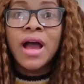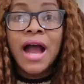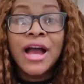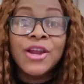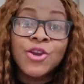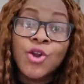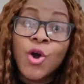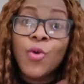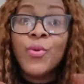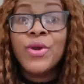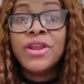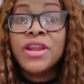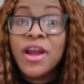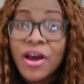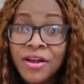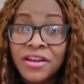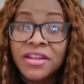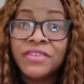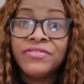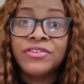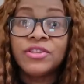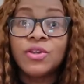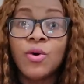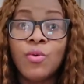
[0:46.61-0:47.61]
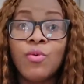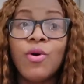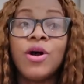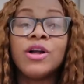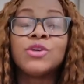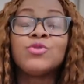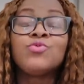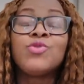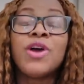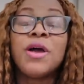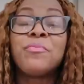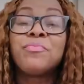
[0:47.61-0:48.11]
I know we now live in a
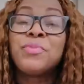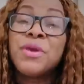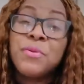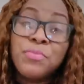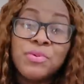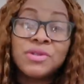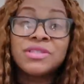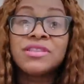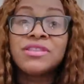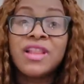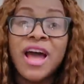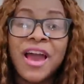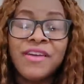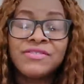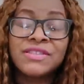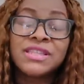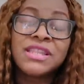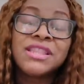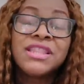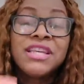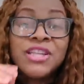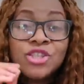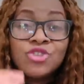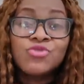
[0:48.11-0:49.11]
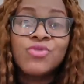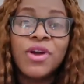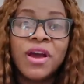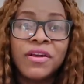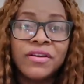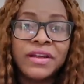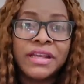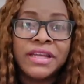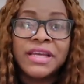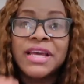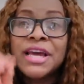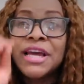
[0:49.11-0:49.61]
world where people's lives
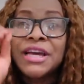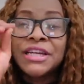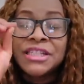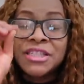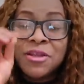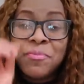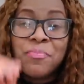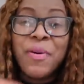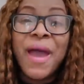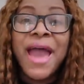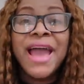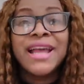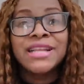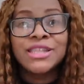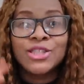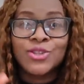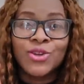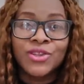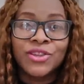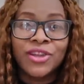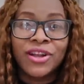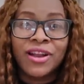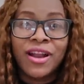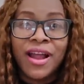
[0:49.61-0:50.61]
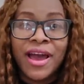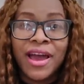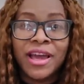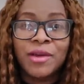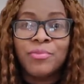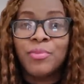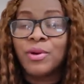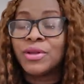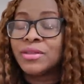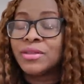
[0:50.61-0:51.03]
literally depends on the like